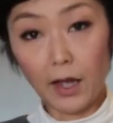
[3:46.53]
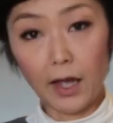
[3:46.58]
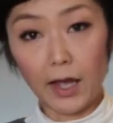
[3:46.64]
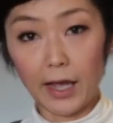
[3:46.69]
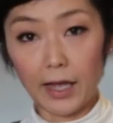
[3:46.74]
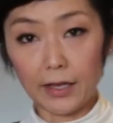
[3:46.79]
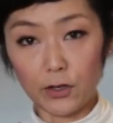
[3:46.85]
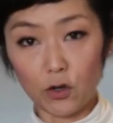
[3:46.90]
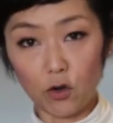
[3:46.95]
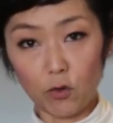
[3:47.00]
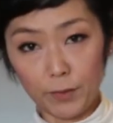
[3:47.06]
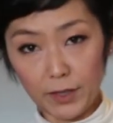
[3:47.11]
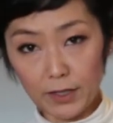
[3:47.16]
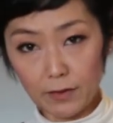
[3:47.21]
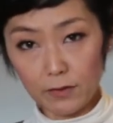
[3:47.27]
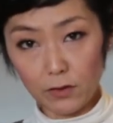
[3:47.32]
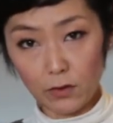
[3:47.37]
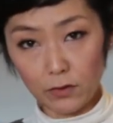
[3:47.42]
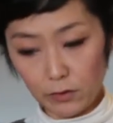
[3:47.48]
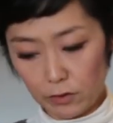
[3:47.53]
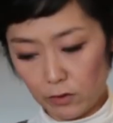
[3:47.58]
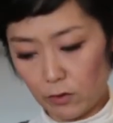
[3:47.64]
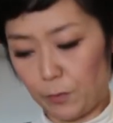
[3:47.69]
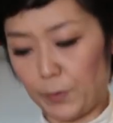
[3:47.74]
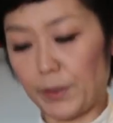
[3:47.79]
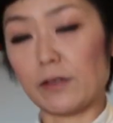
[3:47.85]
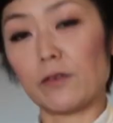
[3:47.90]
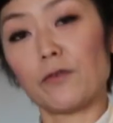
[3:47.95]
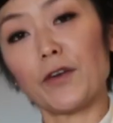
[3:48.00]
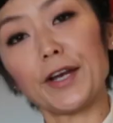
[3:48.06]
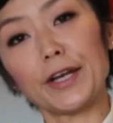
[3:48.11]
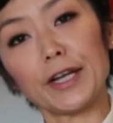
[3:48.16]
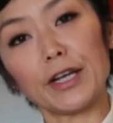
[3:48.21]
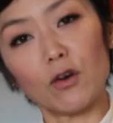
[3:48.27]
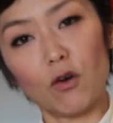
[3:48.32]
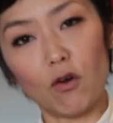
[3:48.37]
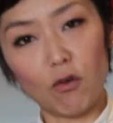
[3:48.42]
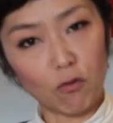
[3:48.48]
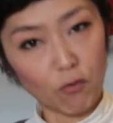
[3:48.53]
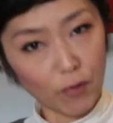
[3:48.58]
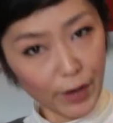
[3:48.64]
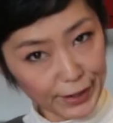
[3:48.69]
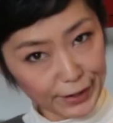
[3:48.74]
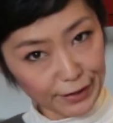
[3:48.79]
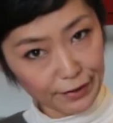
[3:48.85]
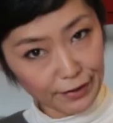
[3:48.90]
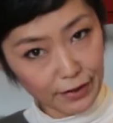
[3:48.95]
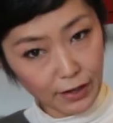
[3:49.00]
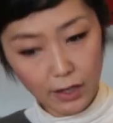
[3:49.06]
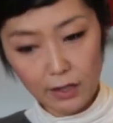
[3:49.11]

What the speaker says: And your miso soup is ready already.